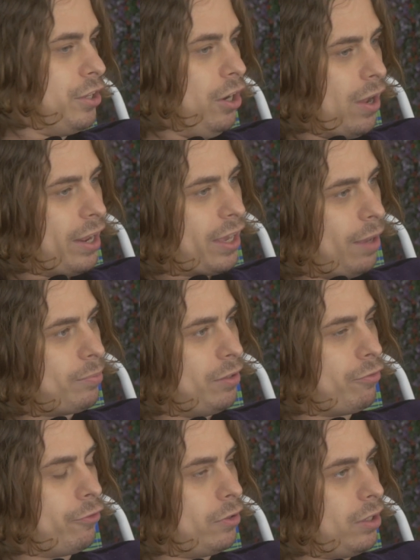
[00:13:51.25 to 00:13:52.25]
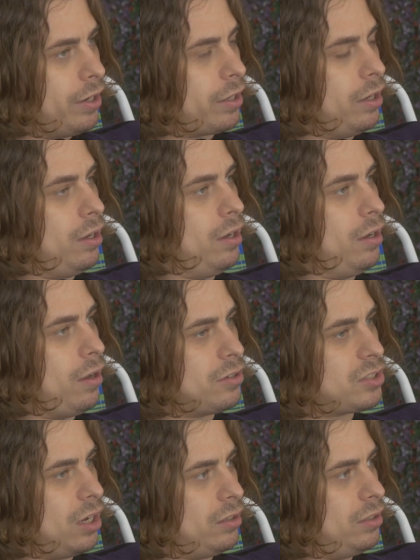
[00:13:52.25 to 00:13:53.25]
I kept it for like a
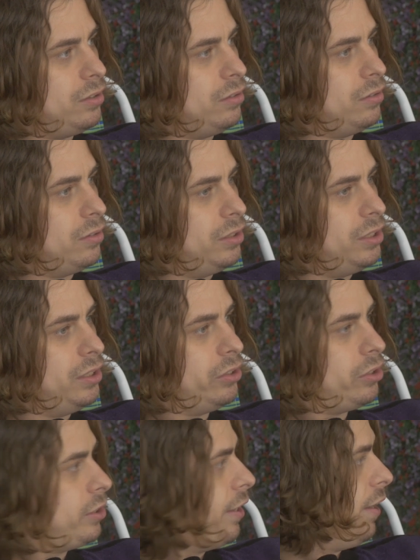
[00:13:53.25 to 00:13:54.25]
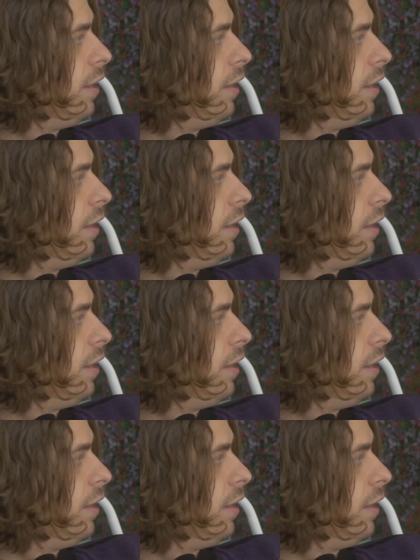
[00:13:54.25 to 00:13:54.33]
solid year and a